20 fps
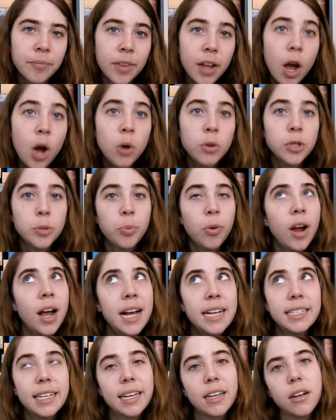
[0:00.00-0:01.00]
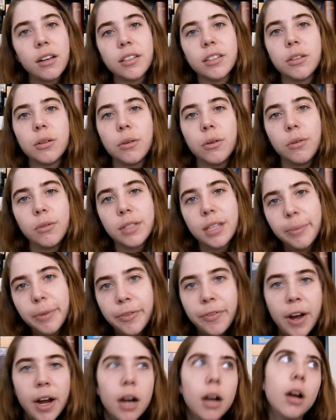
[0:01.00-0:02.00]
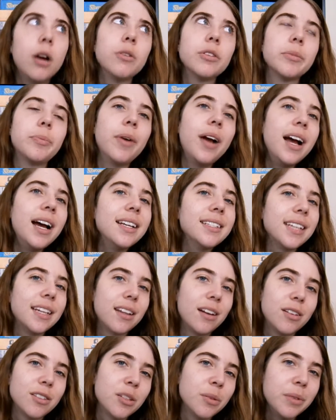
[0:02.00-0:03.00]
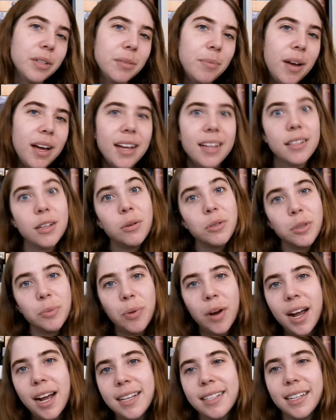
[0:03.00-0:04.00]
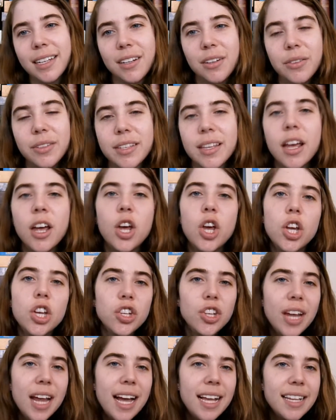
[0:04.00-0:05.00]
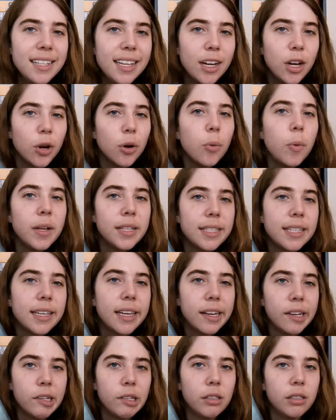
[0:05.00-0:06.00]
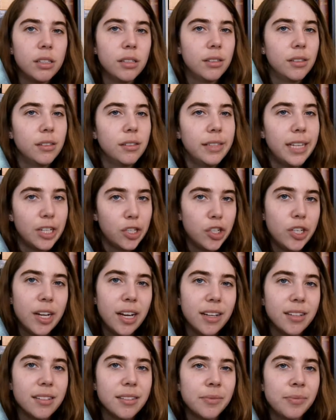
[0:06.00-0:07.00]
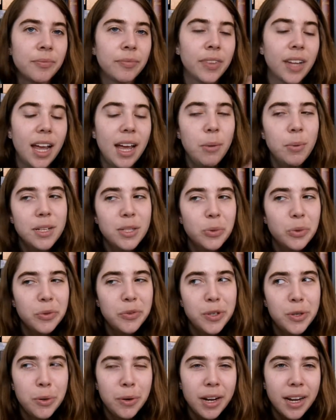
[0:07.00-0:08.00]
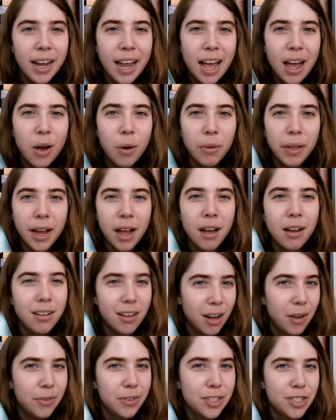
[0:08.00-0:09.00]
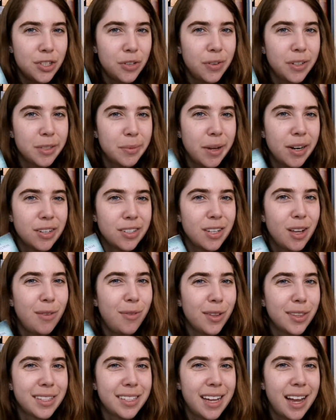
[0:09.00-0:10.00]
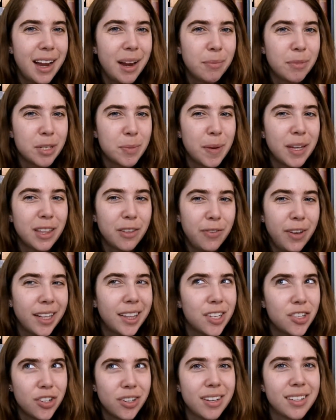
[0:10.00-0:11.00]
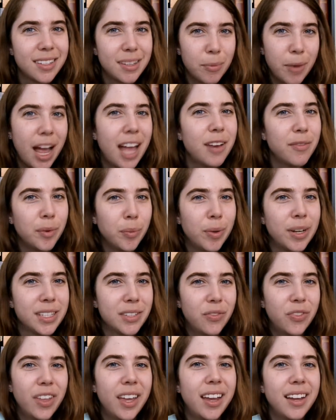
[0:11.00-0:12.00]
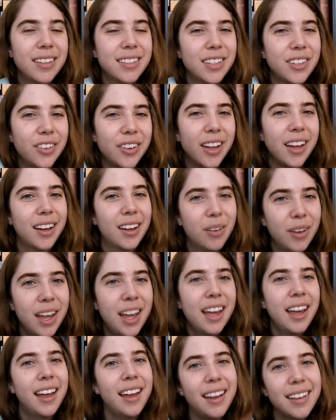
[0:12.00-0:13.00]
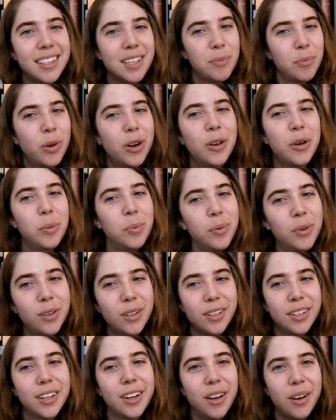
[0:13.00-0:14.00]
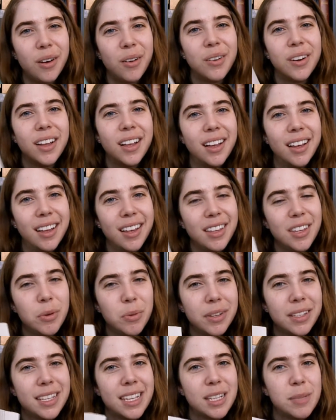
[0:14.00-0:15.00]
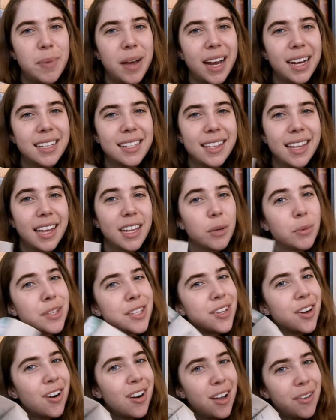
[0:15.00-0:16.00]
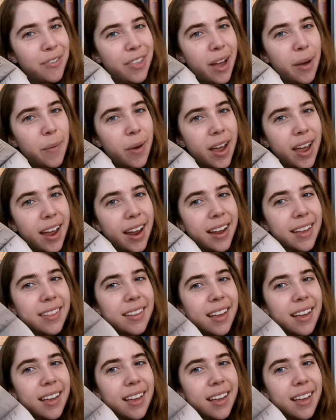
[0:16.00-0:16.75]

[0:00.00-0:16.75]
oh, surprise, I can also summon fire. Oh, surprise, I can also read minds. Oh, surprise, I can do this. She has her one skill that she does. It was sort of annoying how unconfident she felt about herself all the time, despite the fact that she does some kind of impressive things, and you're okay, at some point, Opal, you would suspect that you would start off that way and